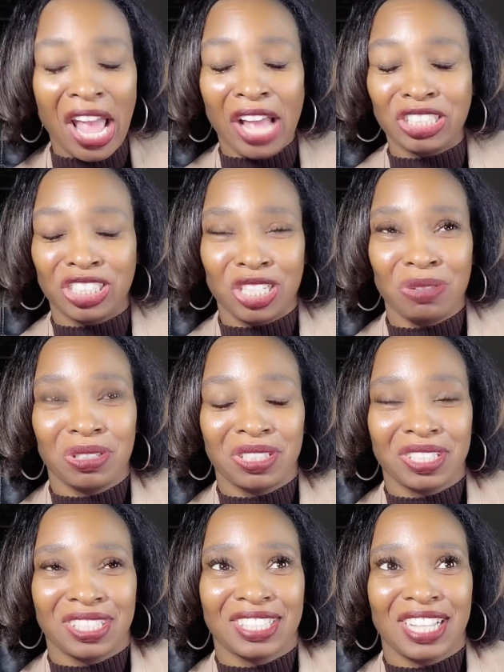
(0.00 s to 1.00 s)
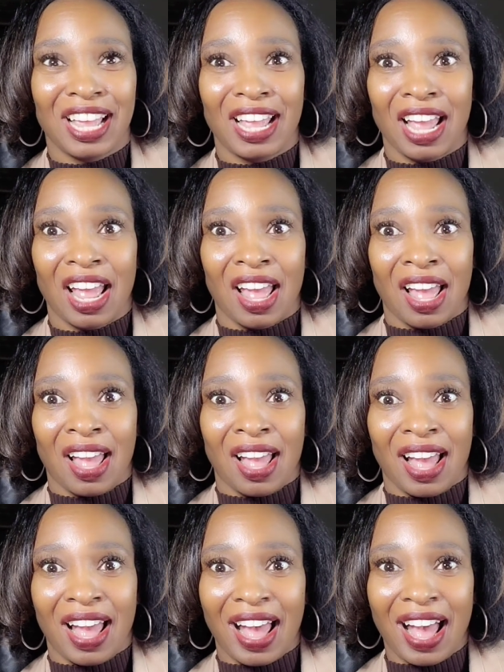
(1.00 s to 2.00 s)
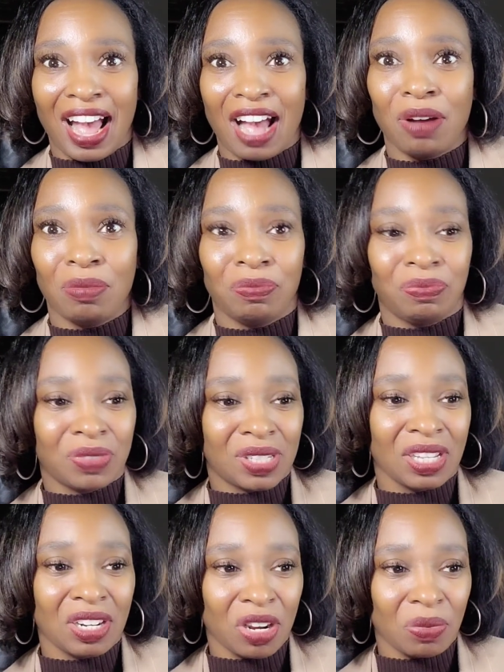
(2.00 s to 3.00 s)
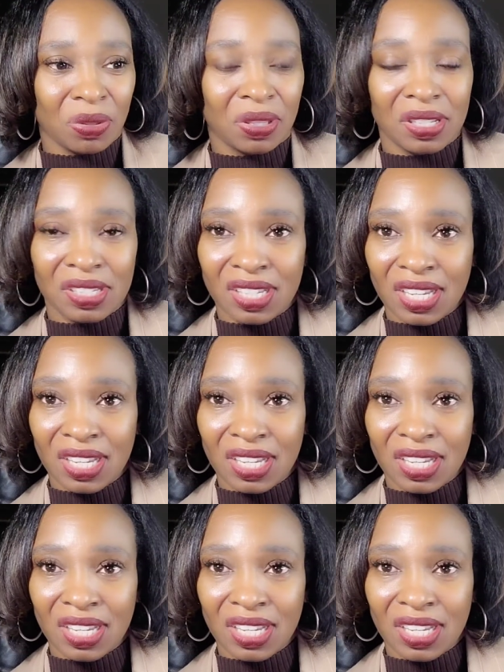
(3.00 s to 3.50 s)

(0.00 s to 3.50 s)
And she was just like, I'm sitting here with these